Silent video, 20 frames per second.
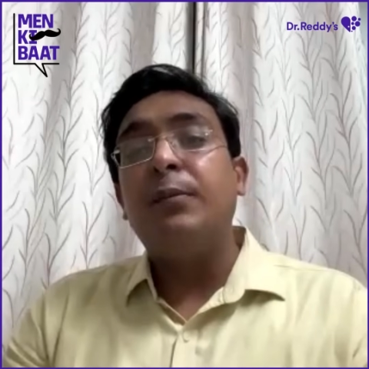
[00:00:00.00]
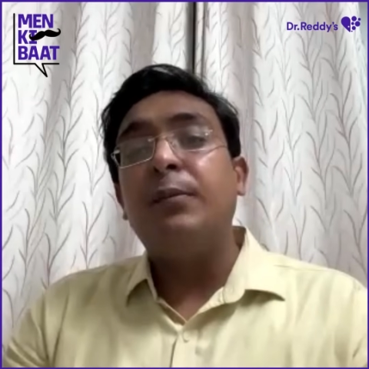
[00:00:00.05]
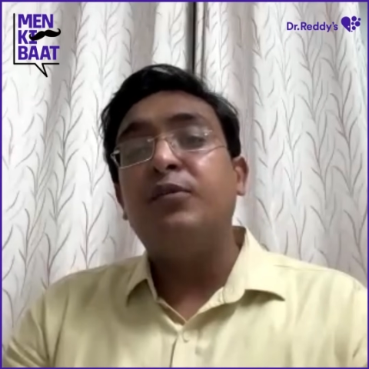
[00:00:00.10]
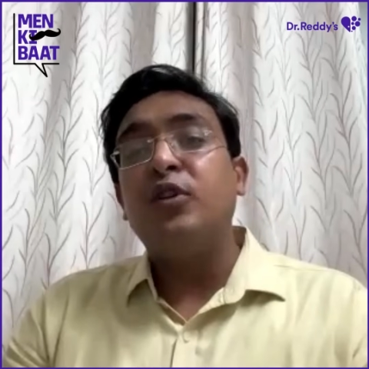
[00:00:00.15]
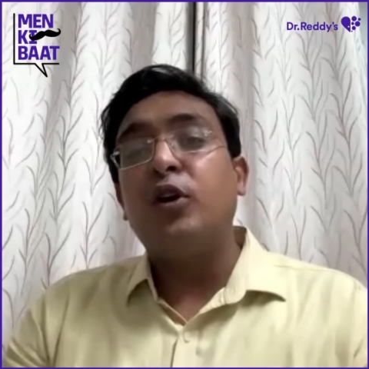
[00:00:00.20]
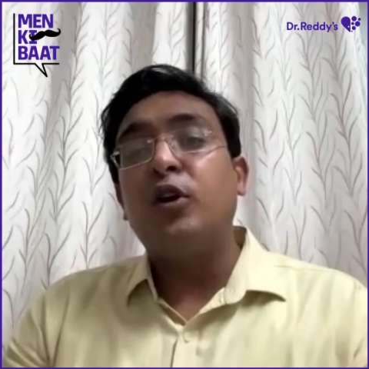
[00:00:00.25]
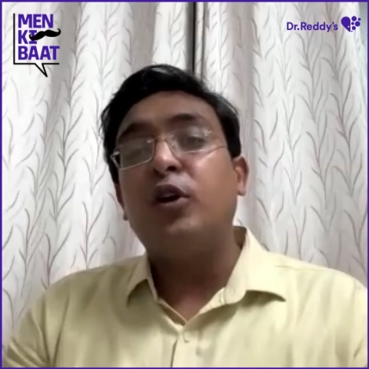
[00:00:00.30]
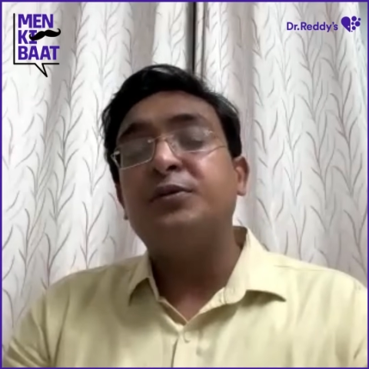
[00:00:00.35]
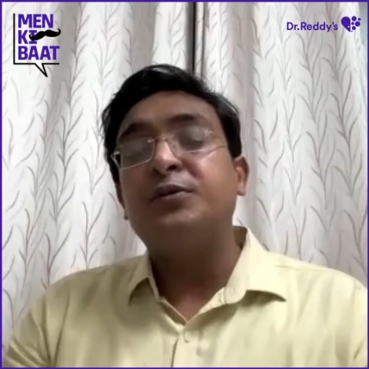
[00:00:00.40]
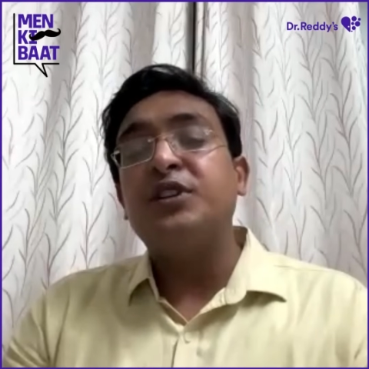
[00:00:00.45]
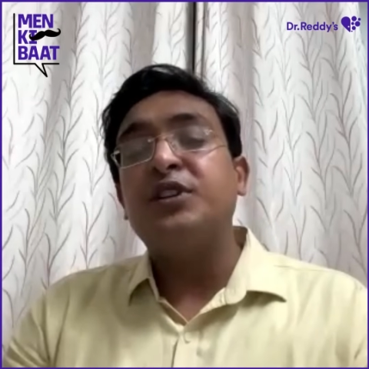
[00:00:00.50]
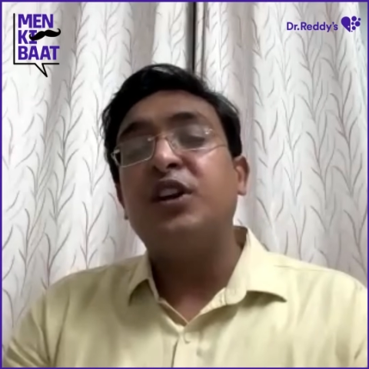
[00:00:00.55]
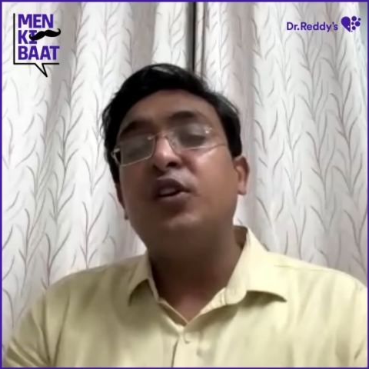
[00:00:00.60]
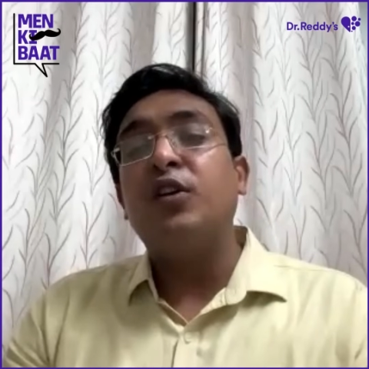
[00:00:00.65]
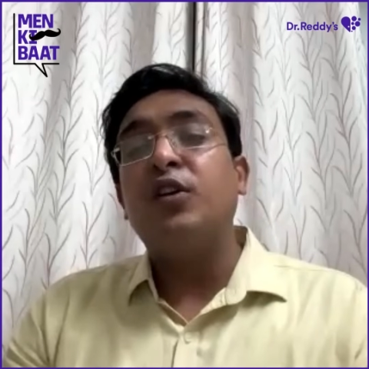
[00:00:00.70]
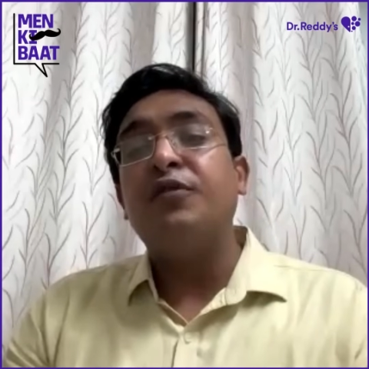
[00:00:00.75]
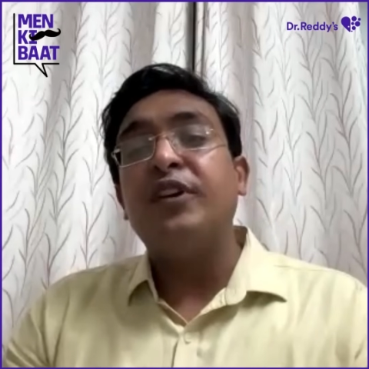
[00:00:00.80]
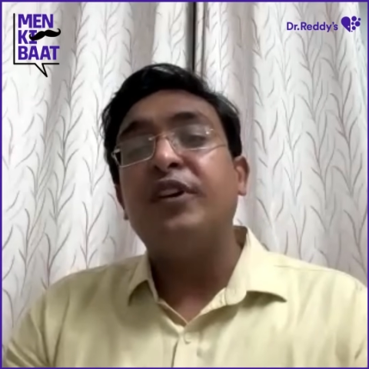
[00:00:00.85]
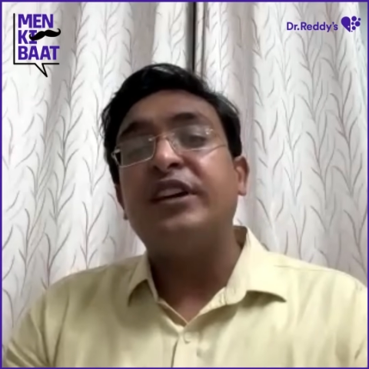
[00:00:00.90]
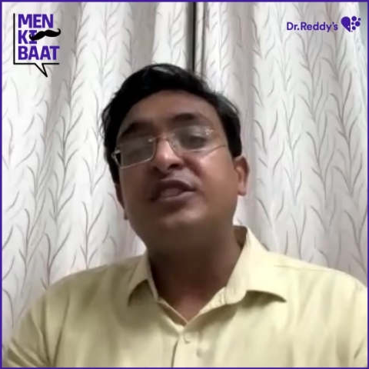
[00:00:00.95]

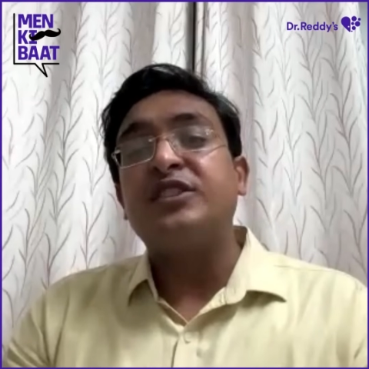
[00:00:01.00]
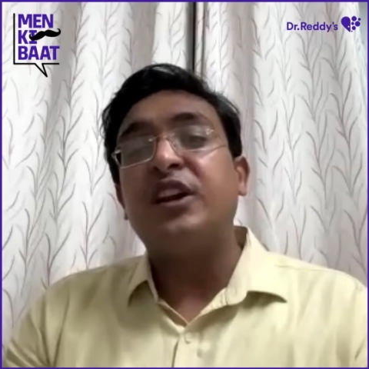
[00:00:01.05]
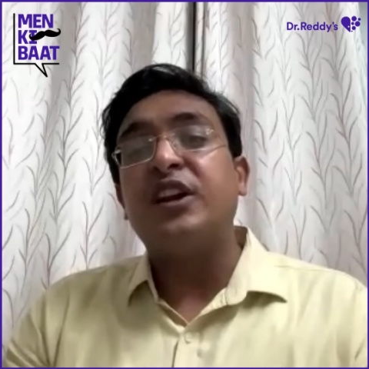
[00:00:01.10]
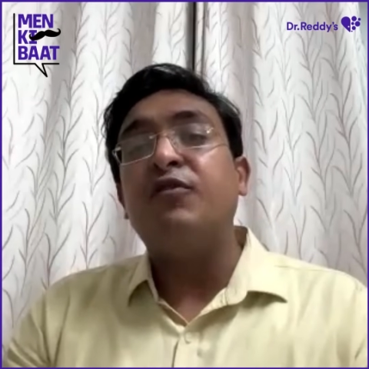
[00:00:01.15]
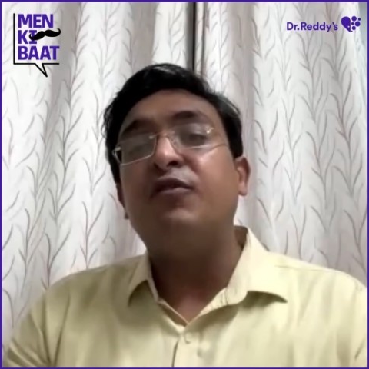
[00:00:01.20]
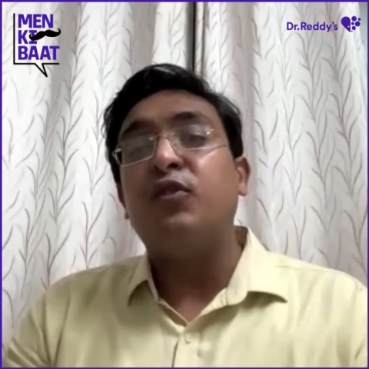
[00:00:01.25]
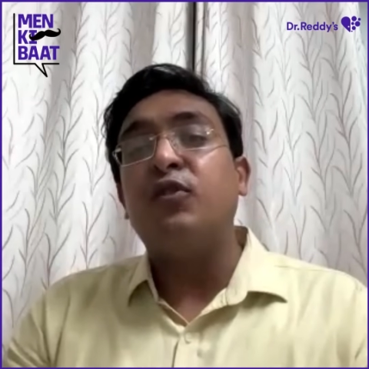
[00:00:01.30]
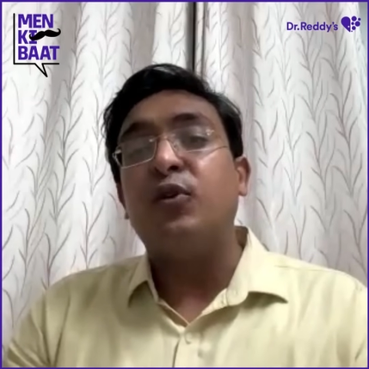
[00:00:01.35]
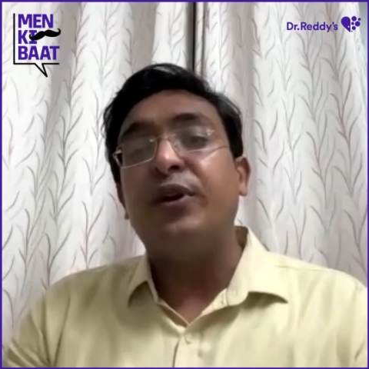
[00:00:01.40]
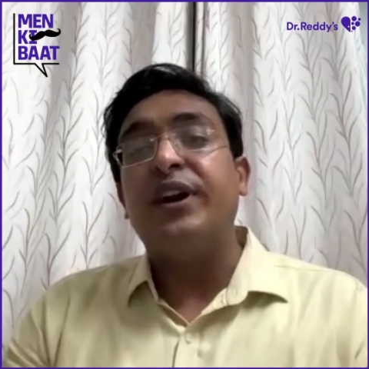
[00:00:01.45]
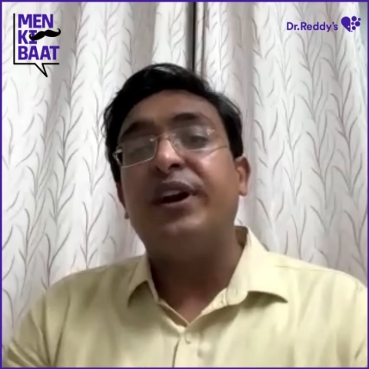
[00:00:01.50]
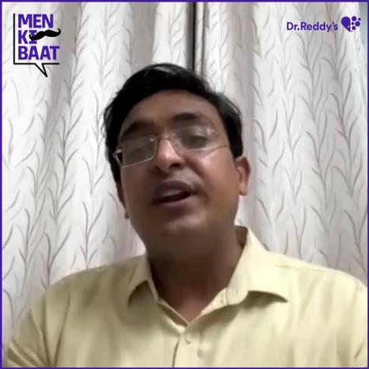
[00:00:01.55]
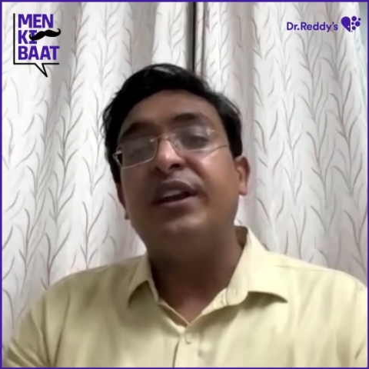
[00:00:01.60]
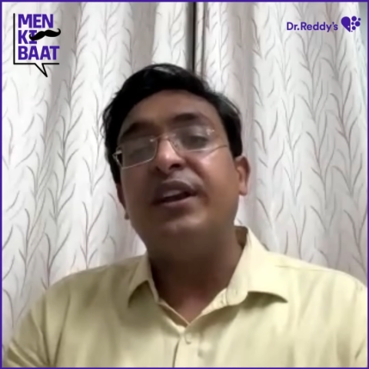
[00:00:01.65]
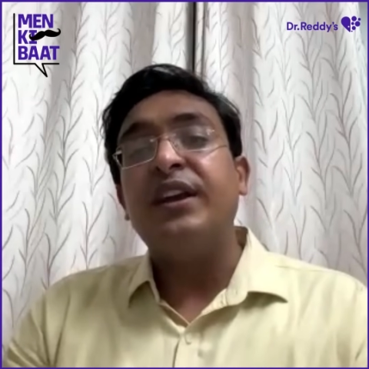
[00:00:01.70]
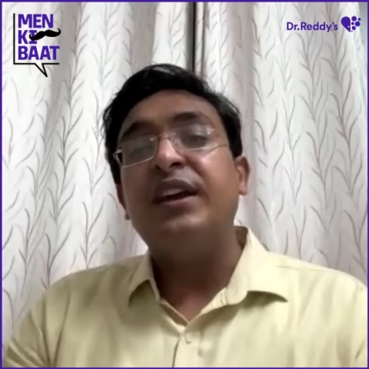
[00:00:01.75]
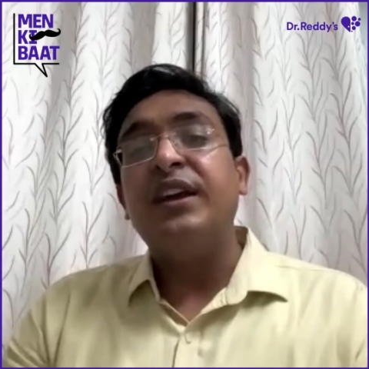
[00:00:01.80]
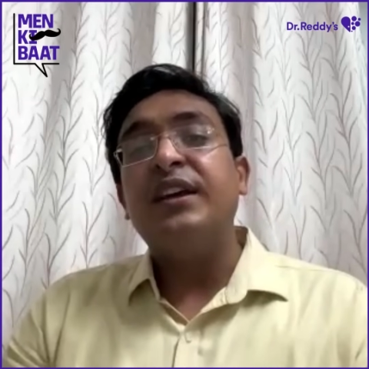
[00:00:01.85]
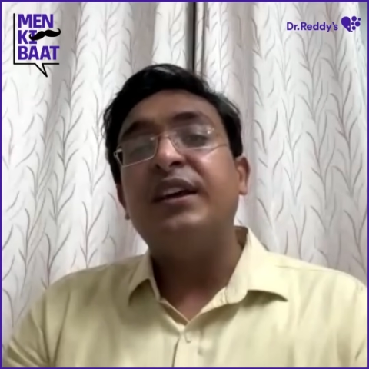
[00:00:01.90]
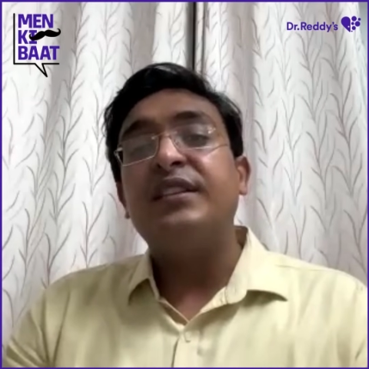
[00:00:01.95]
absorption of extra fluid